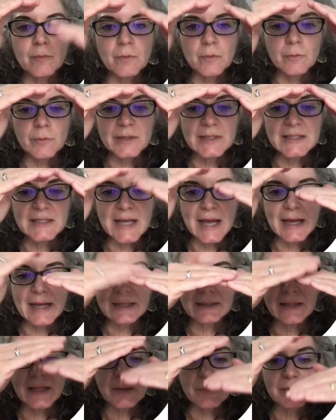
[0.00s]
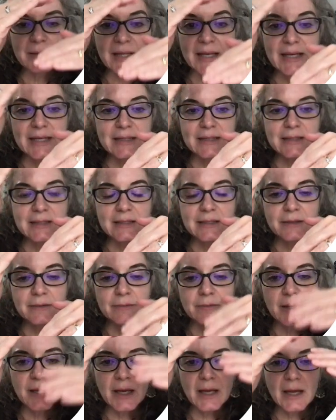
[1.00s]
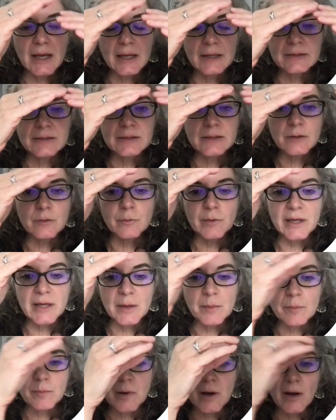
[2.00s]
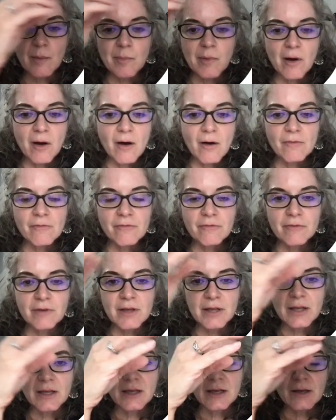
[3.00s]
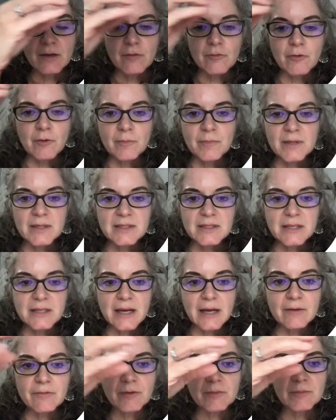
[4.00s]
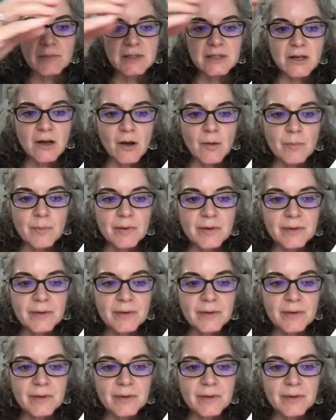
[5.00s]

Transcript: we stack it like plates, and we can pop off from the stack from the top.